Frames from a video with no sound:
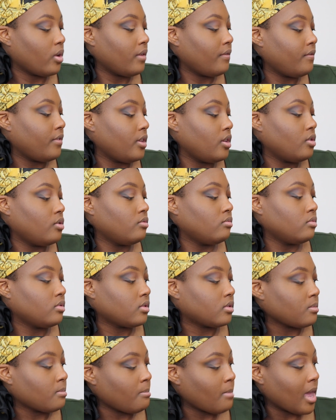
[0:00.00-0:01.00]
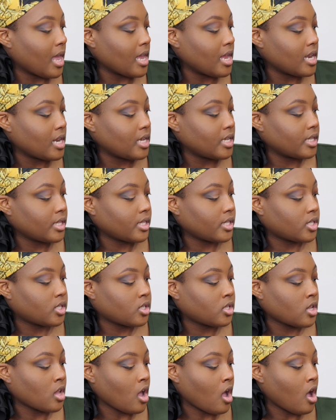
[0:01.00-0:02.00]
We've used
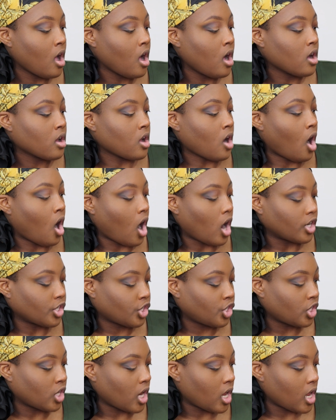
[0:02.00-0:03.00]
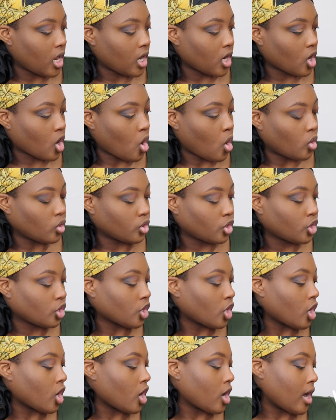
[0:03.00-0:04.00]
Maintenance, Caution,
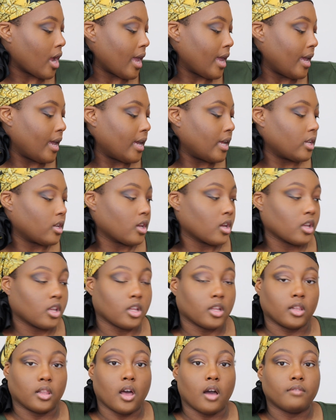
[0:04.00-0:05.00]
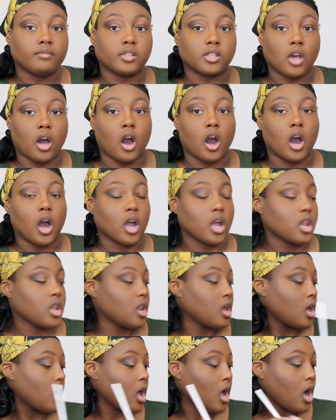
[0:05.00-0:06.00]
Culture, and Gloves
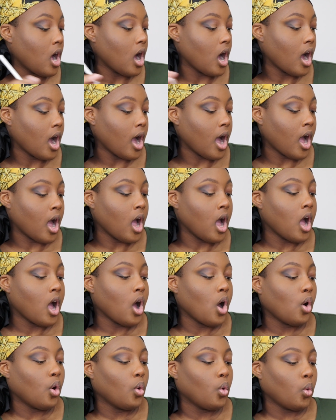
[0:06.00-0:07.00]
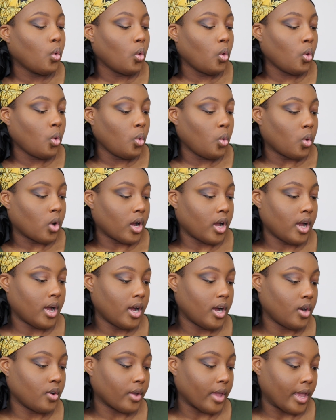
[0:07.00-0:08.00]
On. Whew.
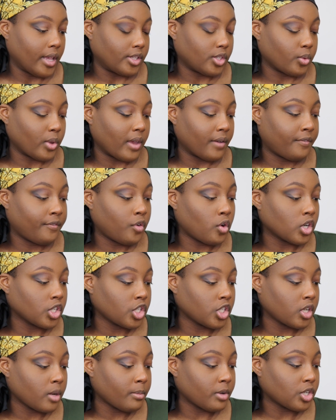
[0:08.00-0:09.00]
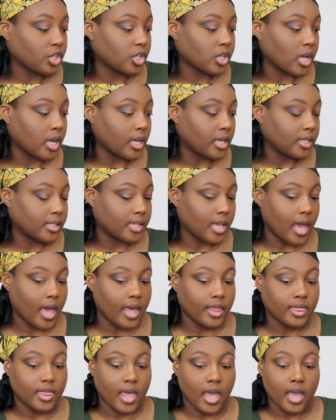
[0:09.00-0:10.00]
Okay, so we have 4 shimmer shades
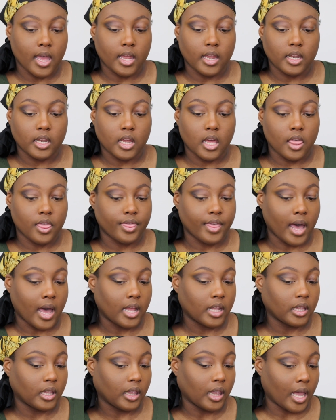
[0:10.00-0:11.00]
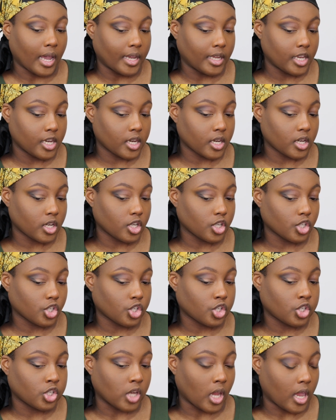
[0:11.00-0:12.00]
and then that light
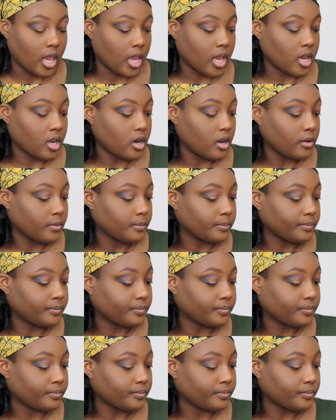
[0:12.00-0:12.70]
shade.